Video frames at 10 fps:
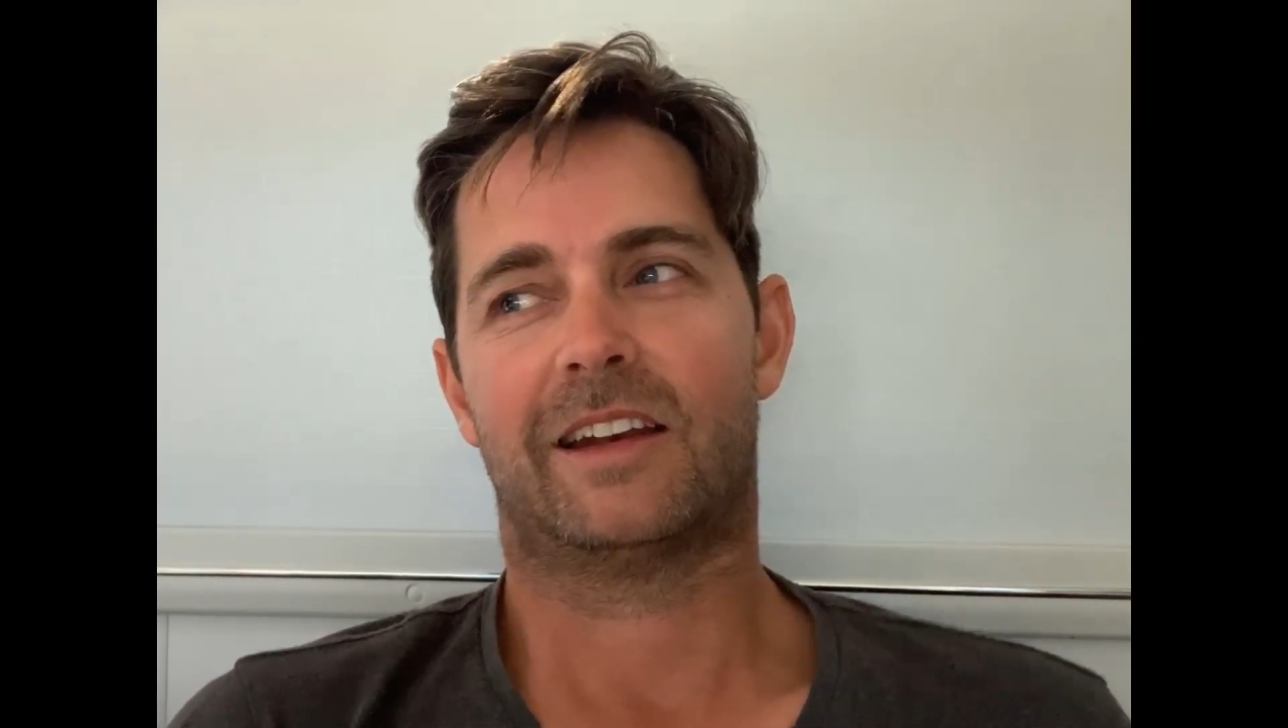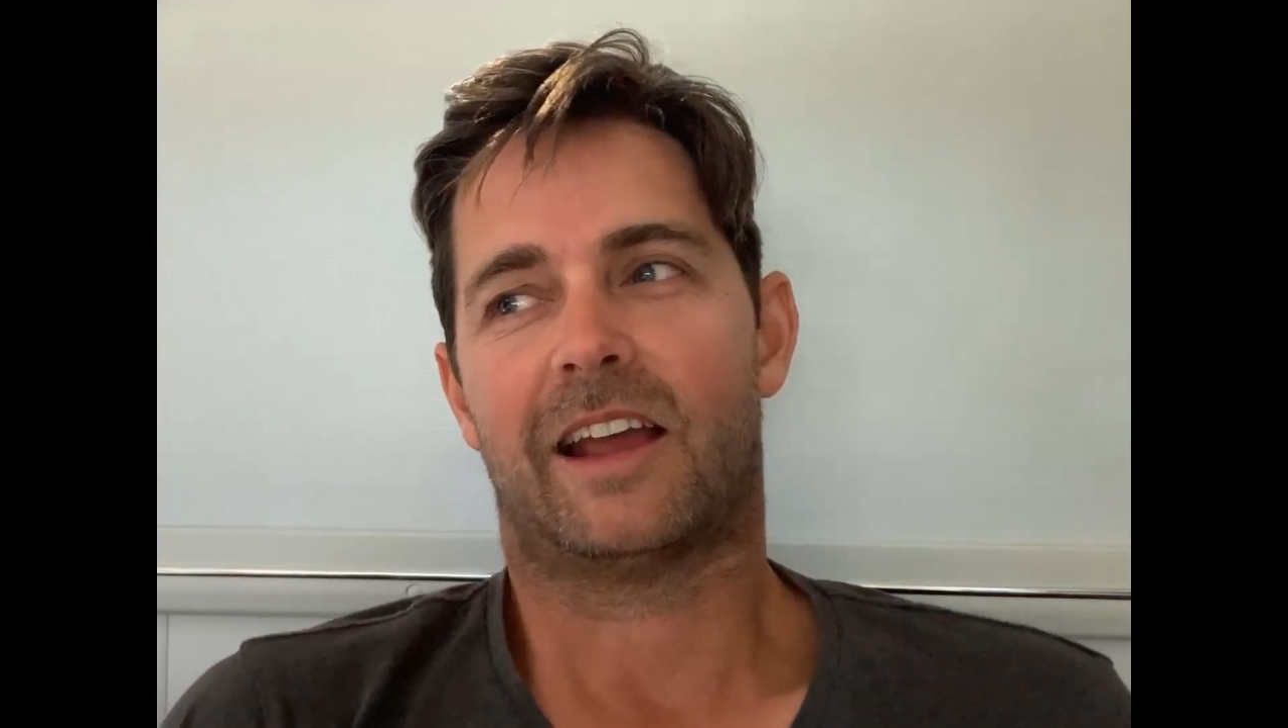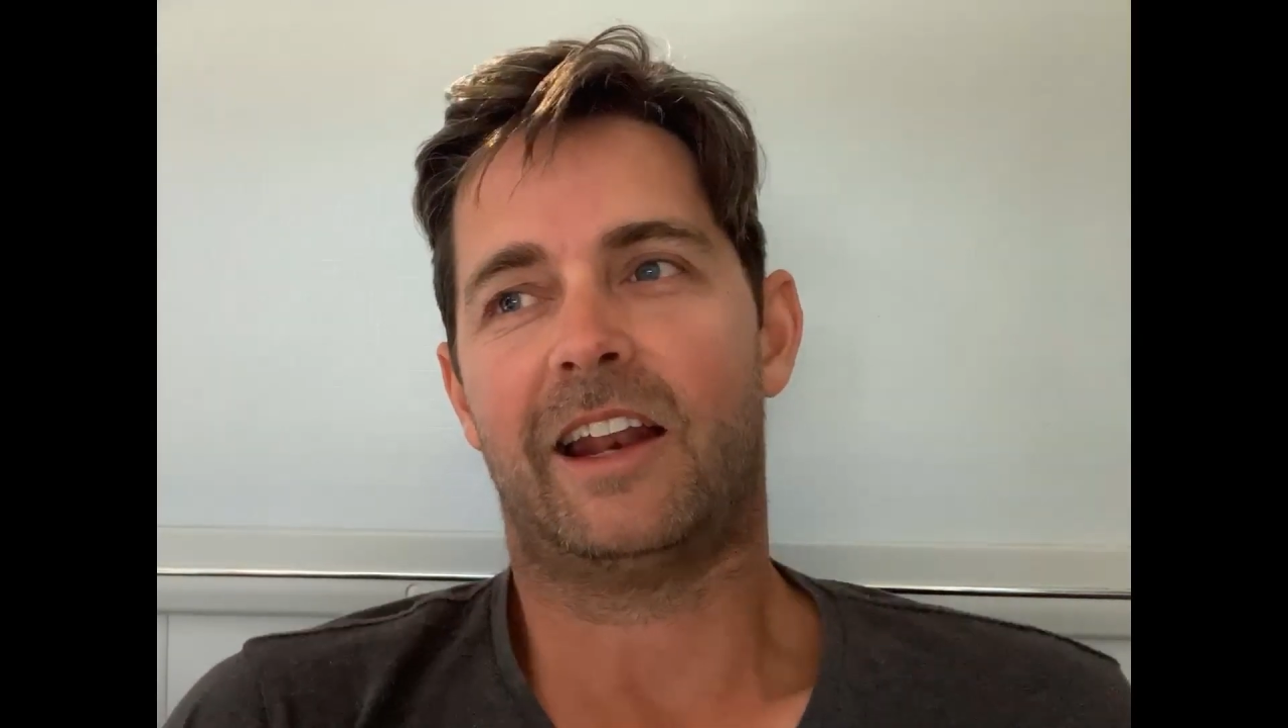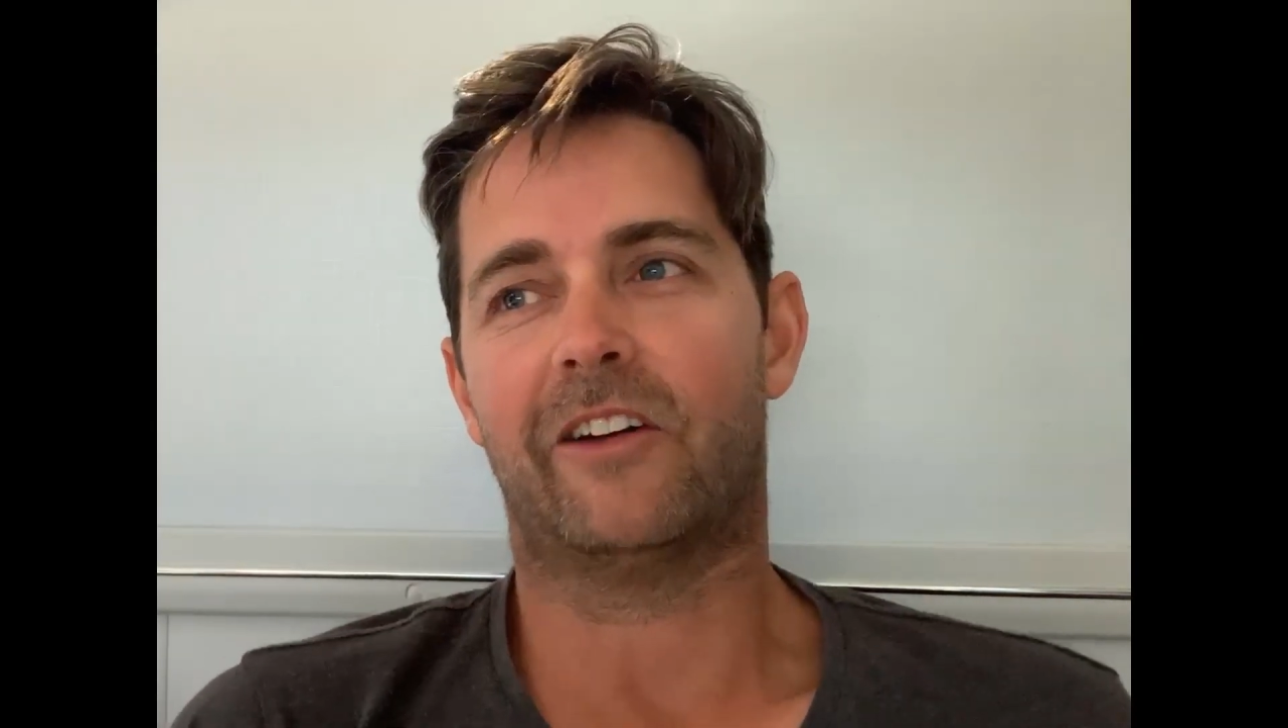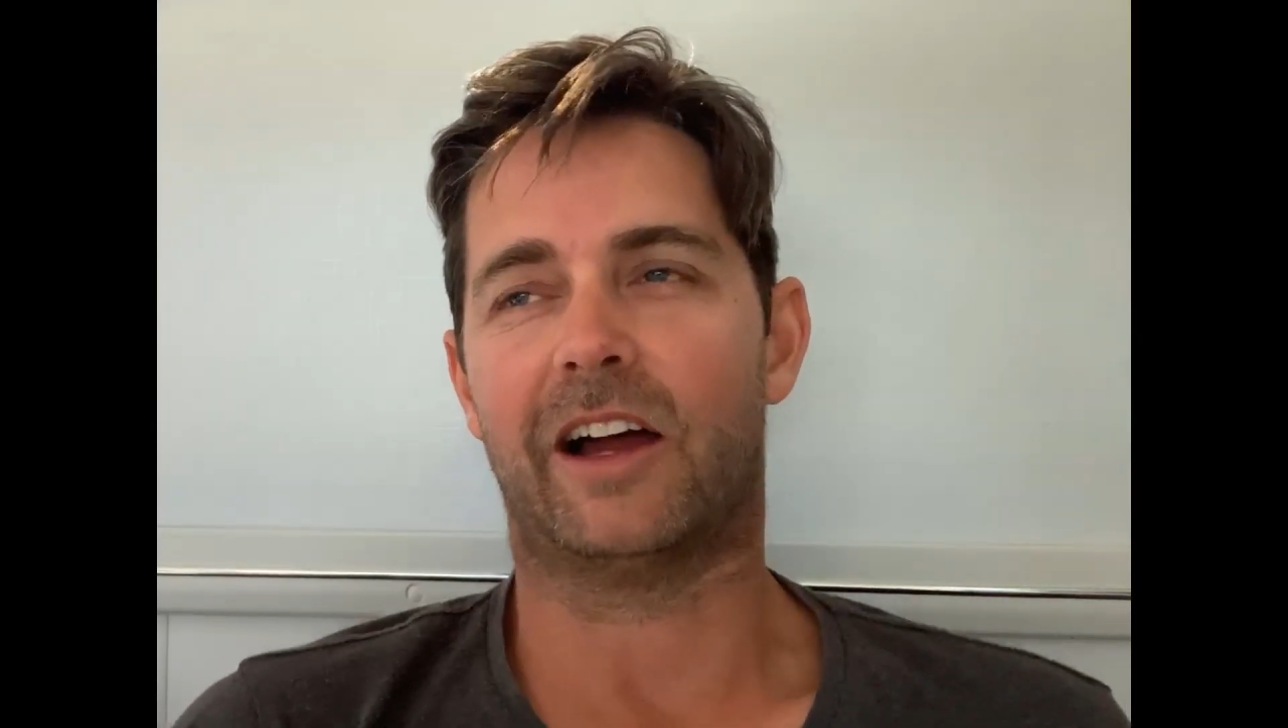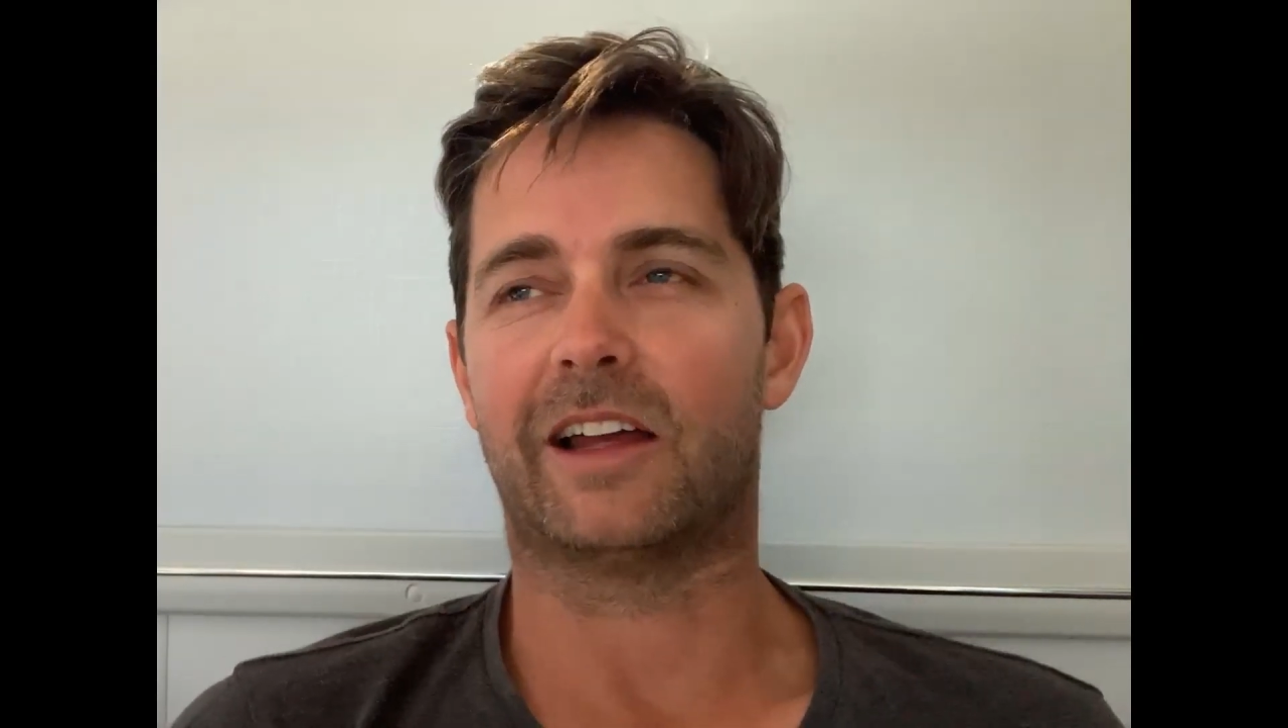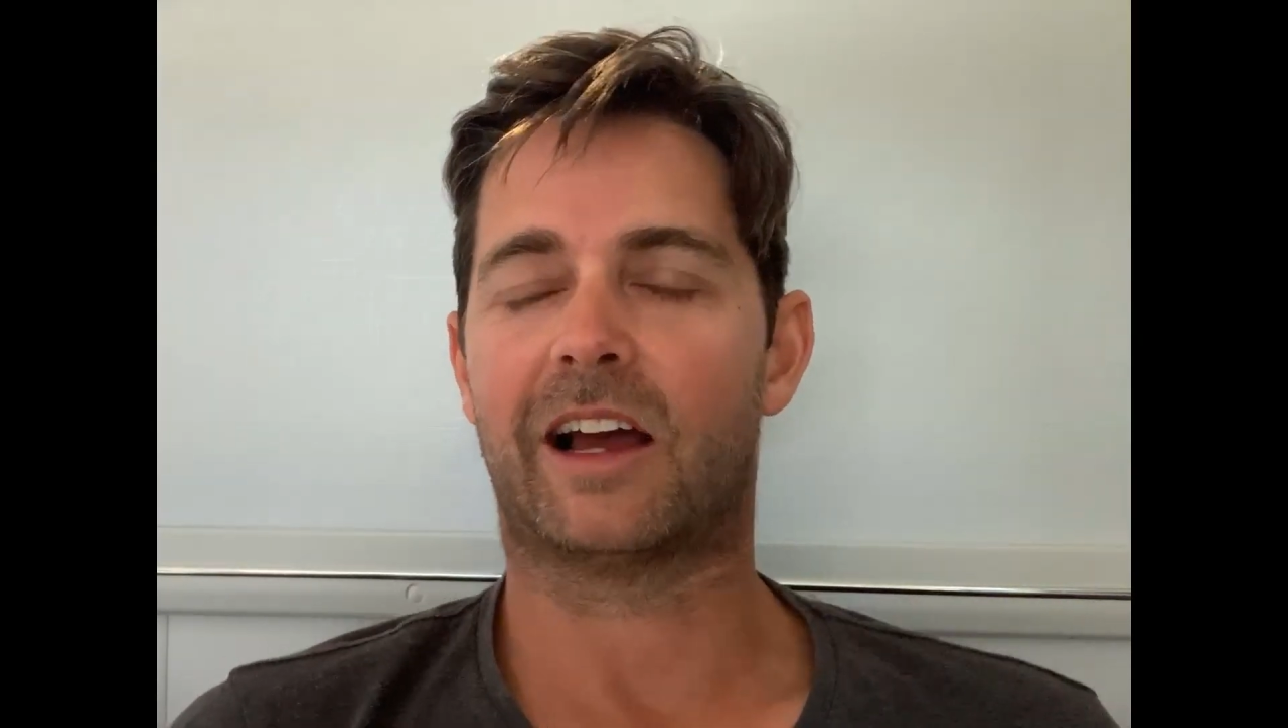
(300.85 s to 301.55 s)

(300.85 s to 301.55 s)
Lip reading: Anyway,